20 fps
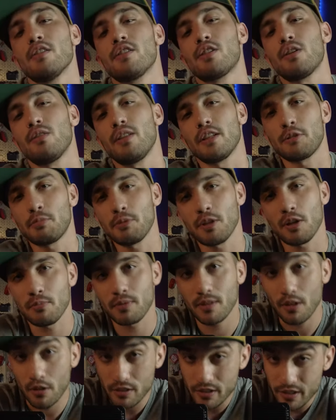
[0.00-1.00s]
So let me know
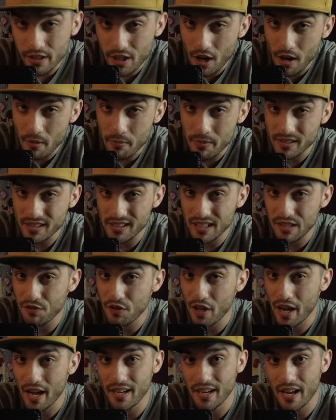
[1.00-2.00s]
below in the comments
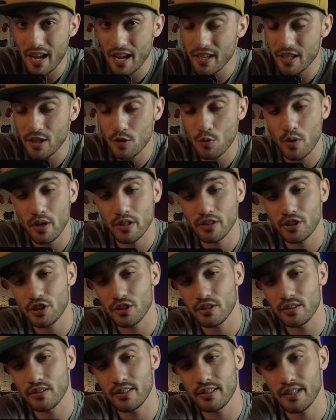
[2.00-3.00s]
if you had any
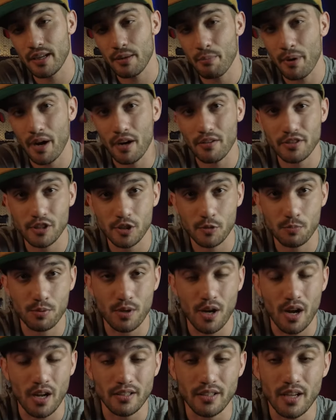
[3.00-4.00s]
questions about this
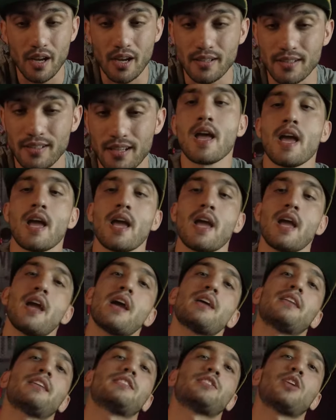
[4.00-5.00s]
product.
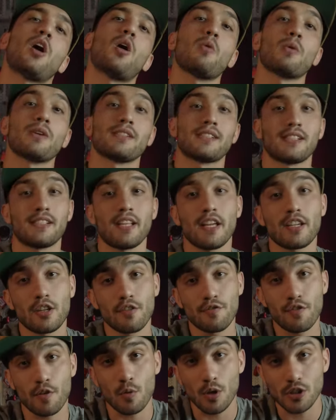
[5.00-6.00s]
And as always, thank
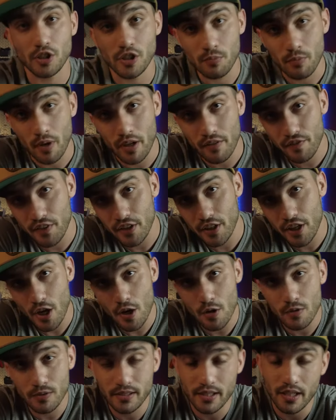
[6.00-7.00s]
you for watching my
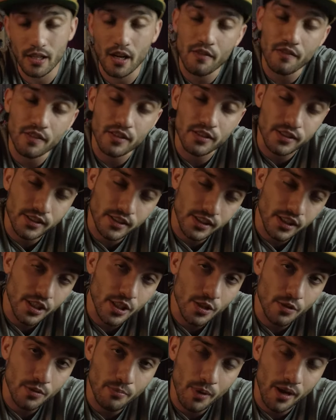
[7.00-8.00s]
videos and I will see
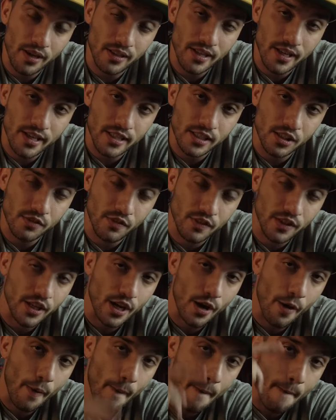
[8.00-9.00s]
you in my next
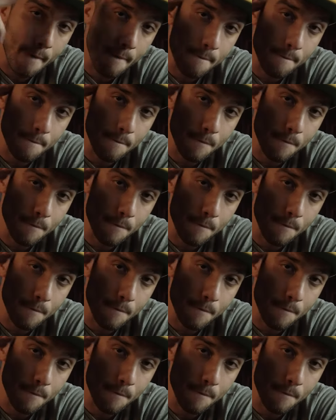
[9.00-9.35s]
video.